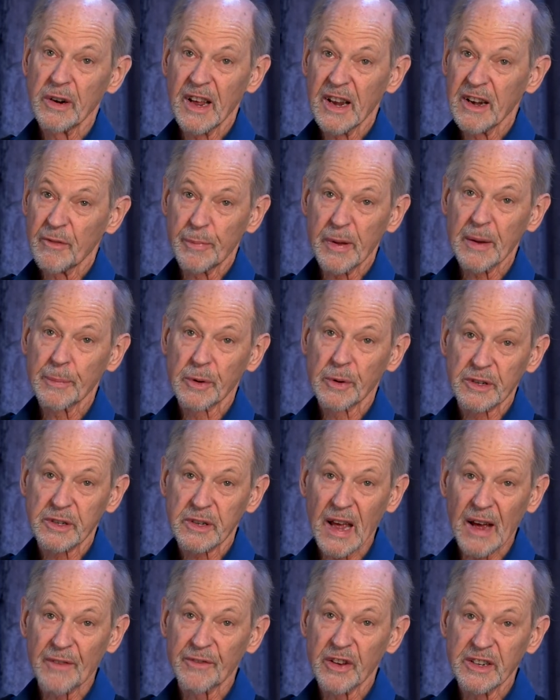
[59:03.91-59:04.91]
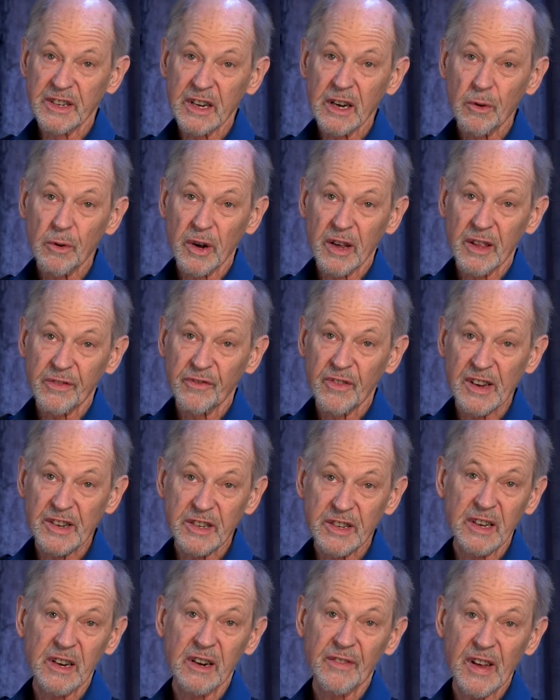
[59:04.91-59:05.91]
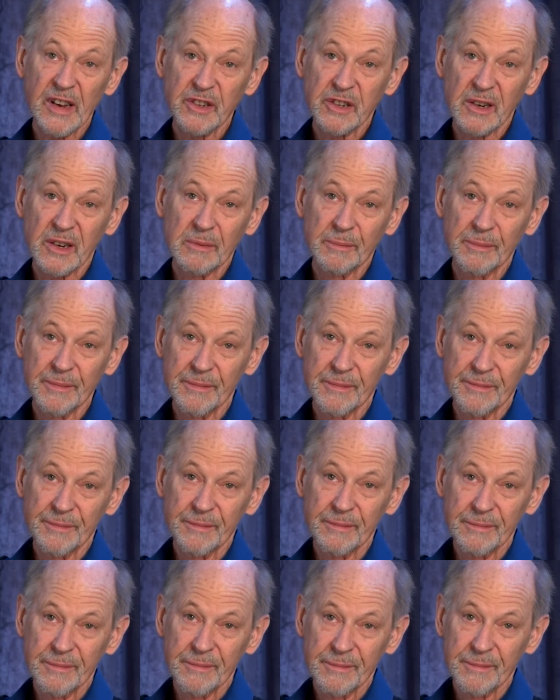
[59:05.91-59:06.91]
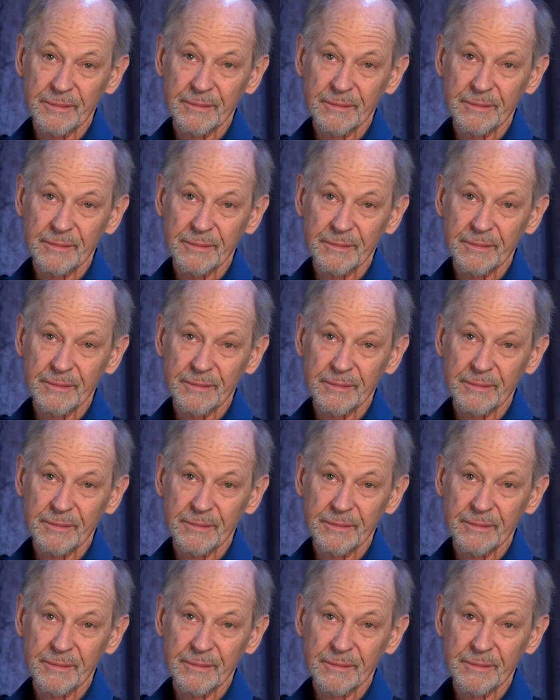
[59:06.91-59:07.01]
better know what native peoples have to deal with facing intervention.